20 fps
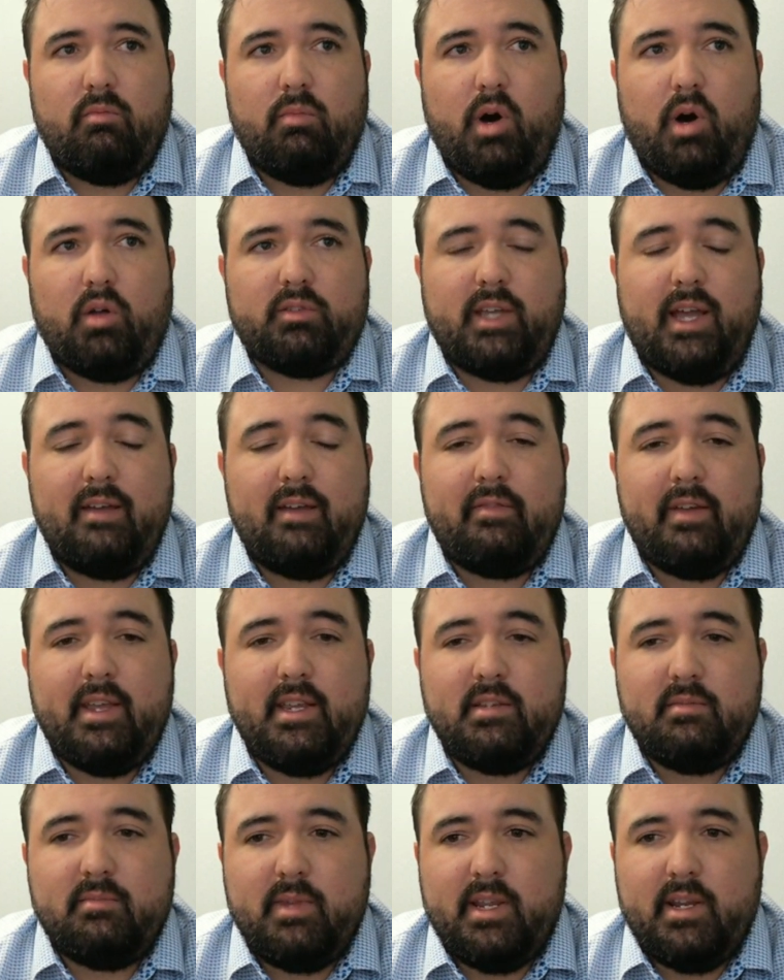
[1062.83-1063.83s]

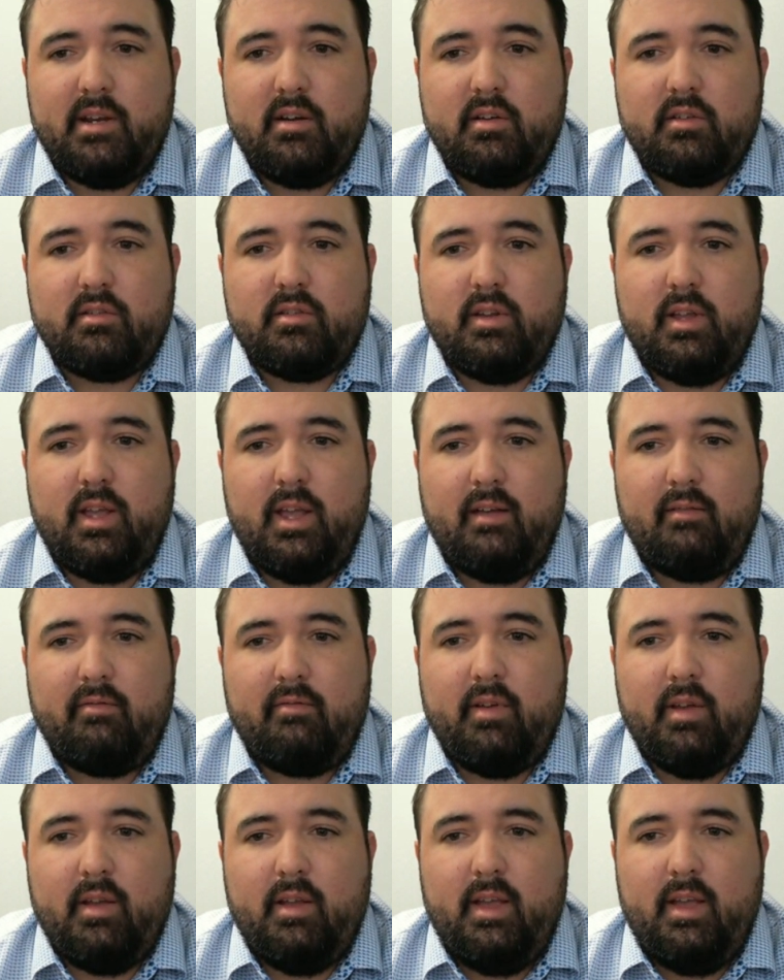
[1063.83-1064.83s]
multi-phase meters
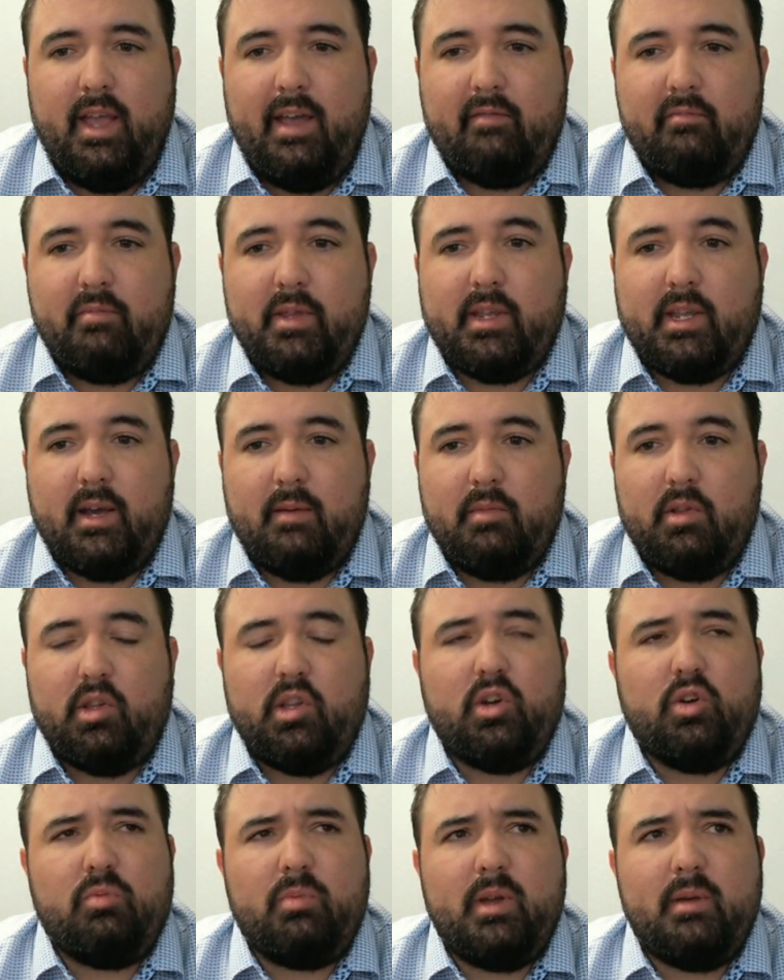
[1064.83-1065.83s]
have become a
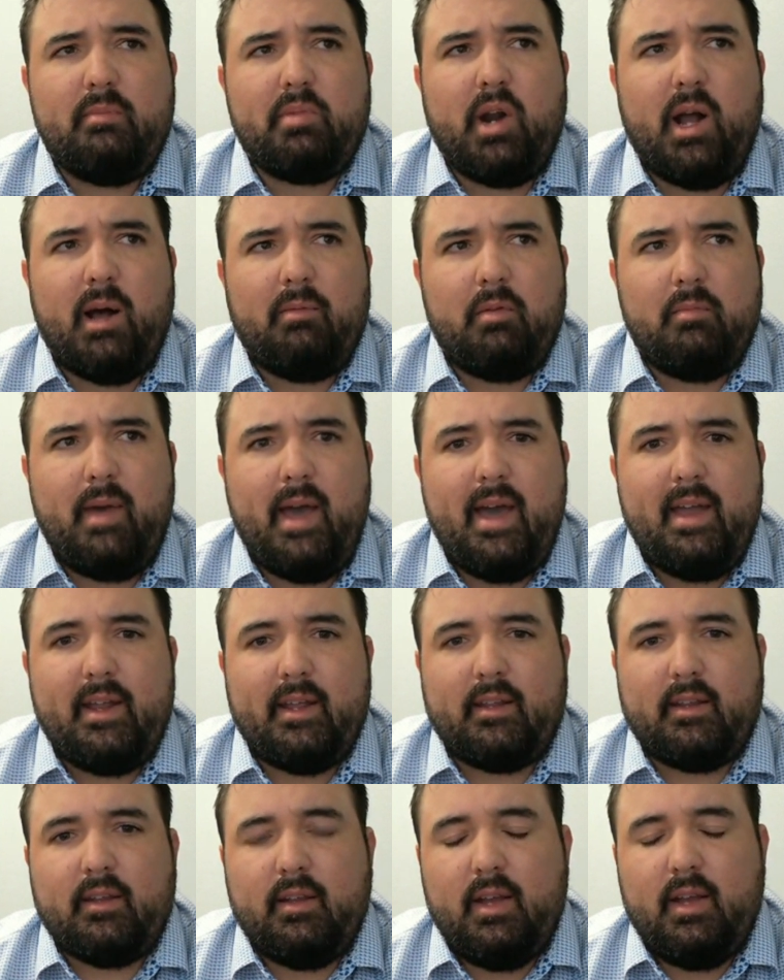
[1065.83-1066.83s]
little bit
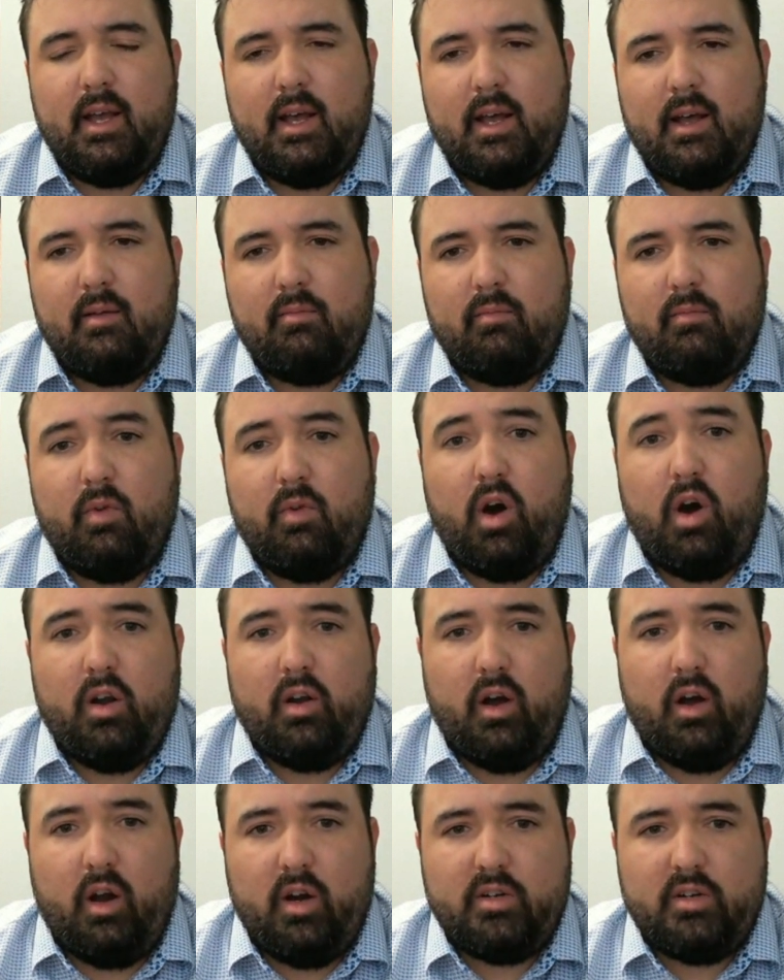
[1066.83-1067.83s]
problematic
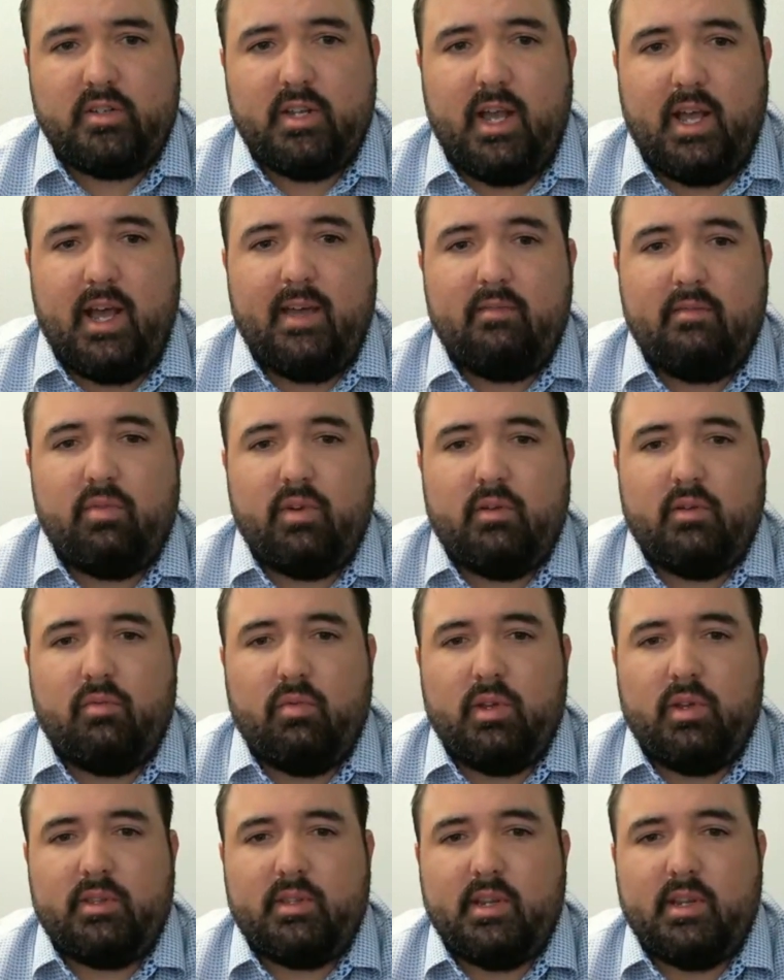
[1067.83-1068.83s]
on our side
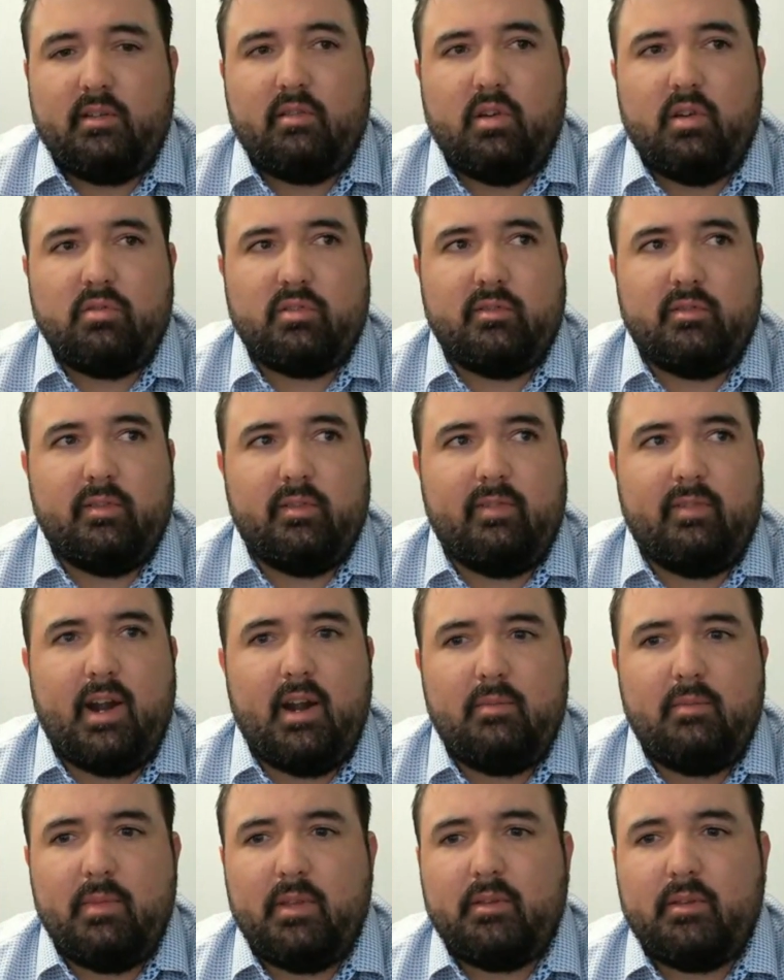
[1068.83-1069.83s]
with the erosive
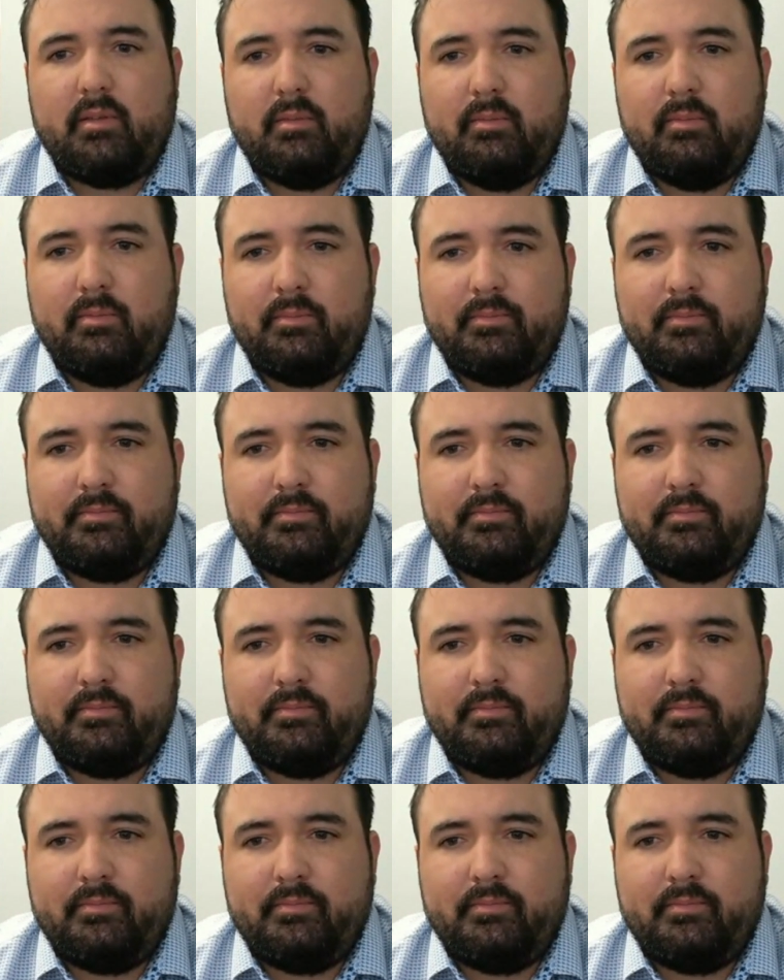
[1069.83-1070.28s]
environments.